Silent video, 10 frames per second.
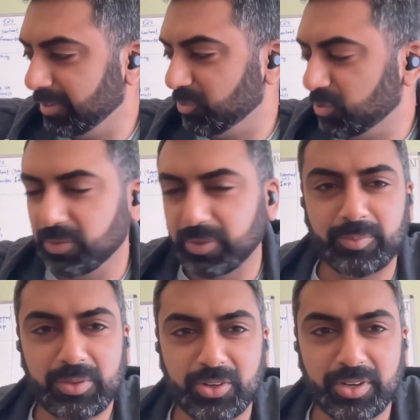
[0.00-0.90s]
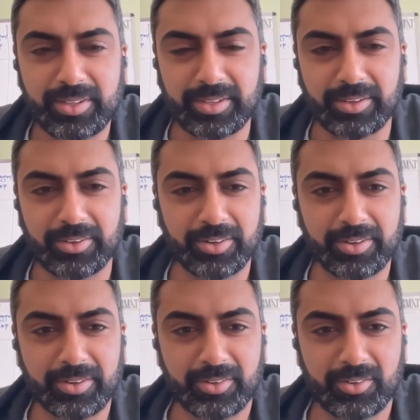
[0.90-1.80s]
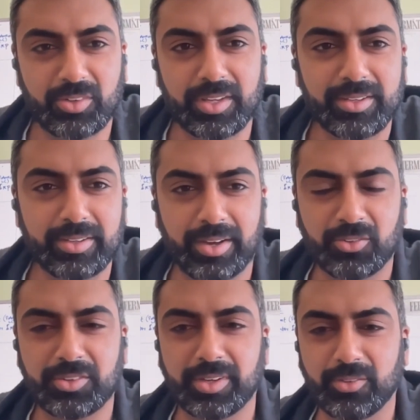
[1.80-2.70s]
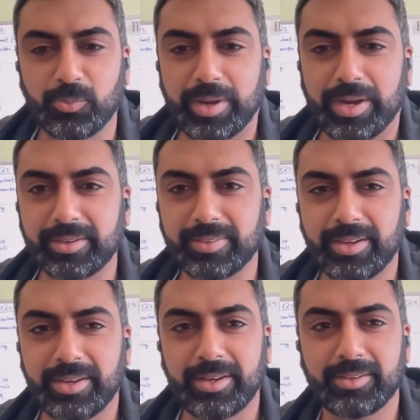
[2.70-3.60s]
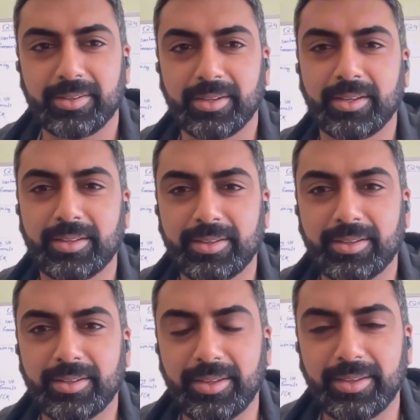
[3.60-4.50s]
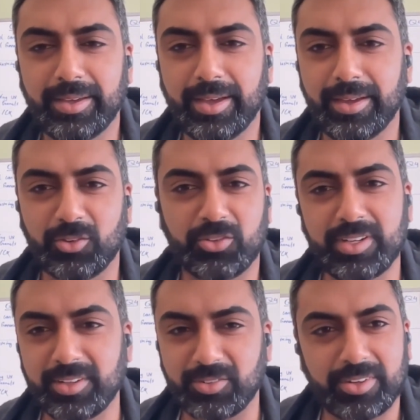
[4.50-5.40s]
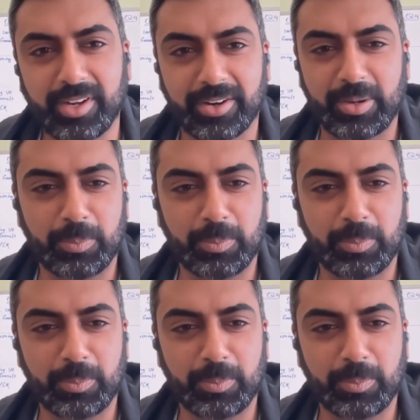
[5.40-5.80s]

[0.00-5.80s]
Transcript: dude, I've been trying to get her to say yes to us buying that, and she is not on